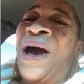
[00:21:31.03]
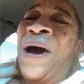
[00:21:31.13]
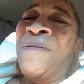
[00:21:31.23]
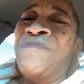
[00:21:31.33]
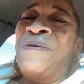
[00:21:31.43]

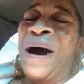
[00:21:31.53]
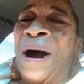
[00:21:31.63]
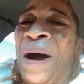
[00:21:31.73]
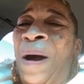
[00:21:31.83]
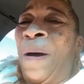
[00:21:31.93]
can
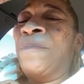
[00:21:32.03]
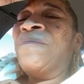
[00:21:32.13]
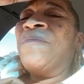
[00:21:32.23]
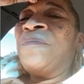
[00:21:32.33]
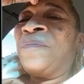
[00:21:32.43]

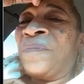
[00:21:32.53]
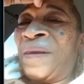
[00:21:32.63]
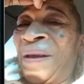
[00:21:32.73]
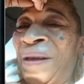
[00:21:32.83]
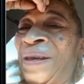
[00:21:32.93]
always tell when
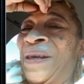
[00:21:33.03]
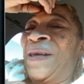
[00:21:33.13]
you